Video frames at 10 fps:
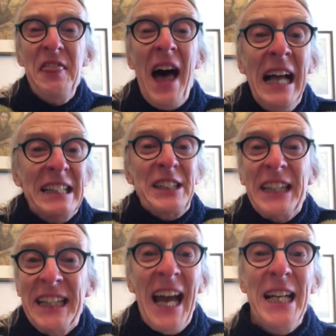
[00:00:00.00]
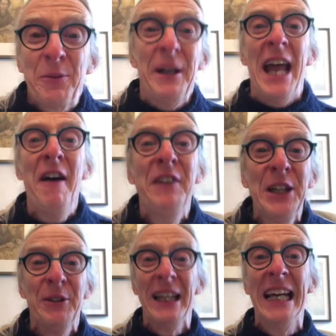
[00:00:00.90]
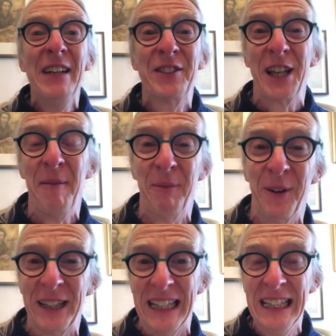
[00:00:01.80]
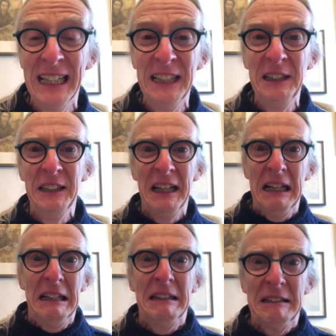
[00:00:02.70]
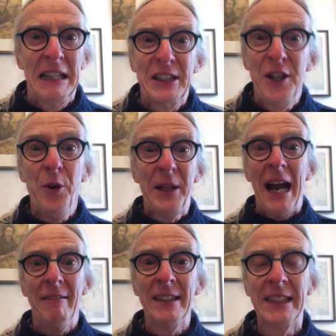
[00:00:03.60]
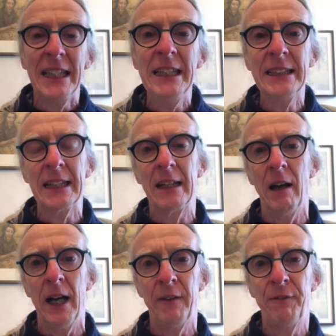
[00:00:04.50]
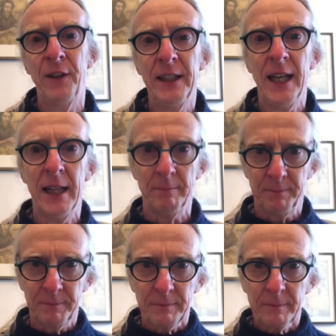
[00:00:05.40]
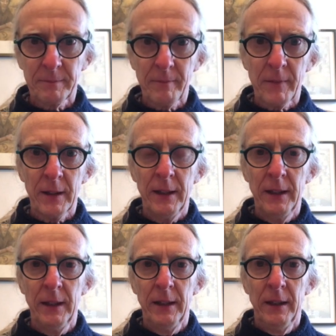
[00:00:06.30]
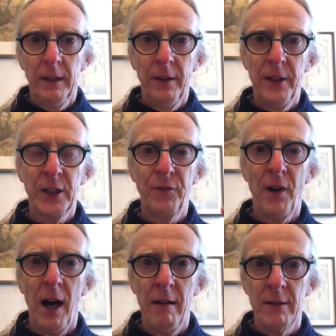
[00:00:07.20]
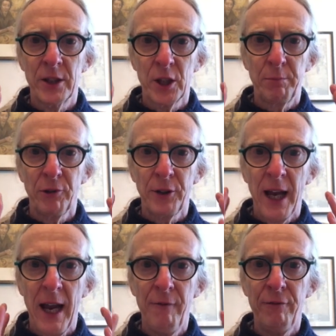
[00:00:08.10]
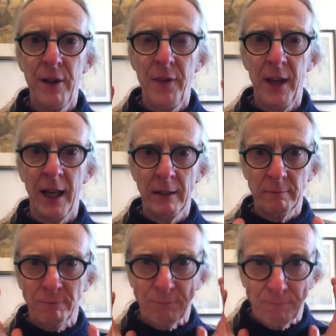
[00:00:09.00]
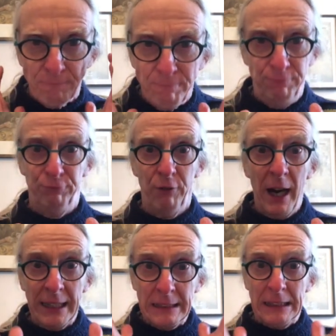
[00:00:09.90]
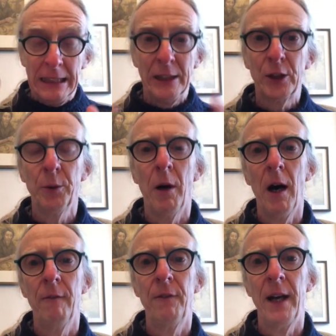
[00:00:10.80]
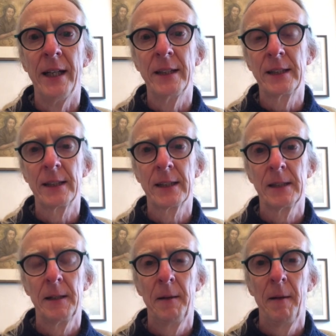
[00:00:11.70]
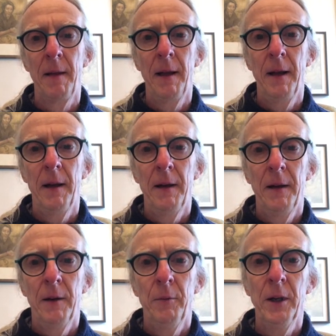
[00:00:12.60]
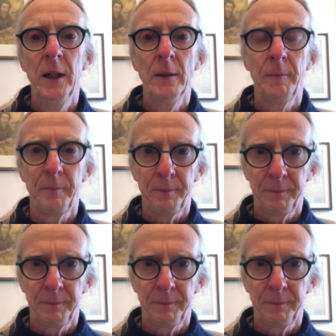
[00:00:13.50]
that's the case whenever you leave somebody. There's no guarantees in life. And yet, this virus has brought everything right into our face. Well,